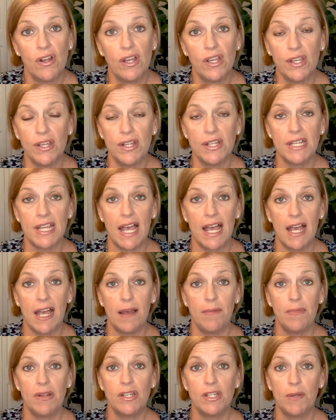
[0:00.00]
a good
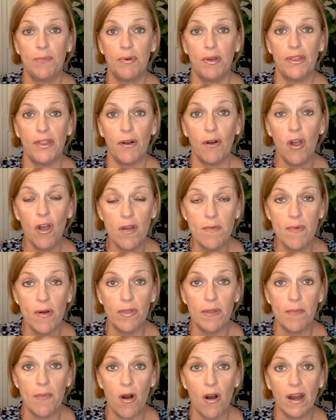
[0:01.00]
time to put their home
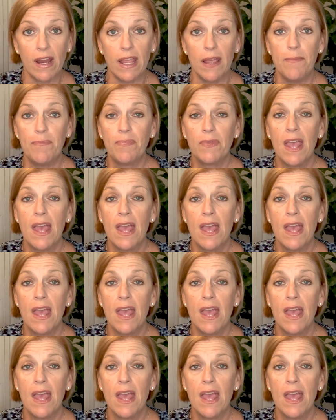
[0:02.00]
on the market?